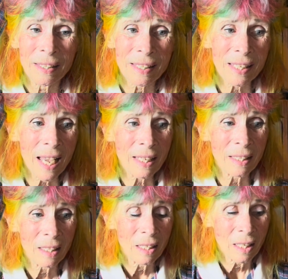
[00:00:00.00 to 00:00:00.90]
said,
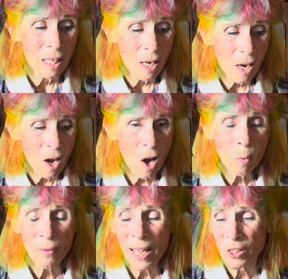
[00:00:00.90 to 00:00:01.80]
"Oh,
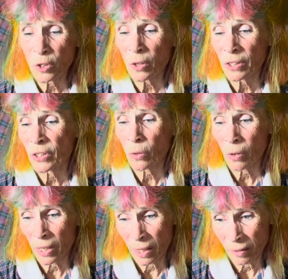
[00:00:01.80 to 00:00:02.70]
well, that's your
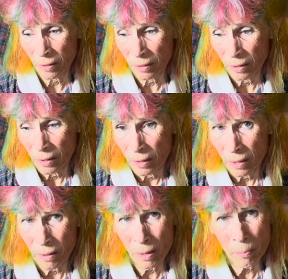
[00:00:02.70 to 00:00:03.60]
story,"
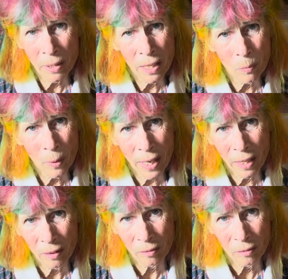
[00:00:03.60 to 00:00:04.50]
in a mean way,
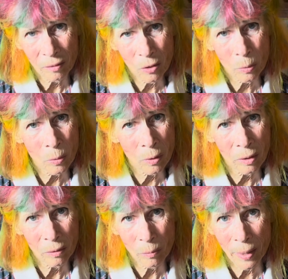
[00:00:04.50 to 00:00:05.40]
cruel
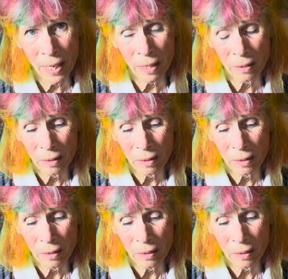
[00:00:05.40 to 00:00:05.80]
way.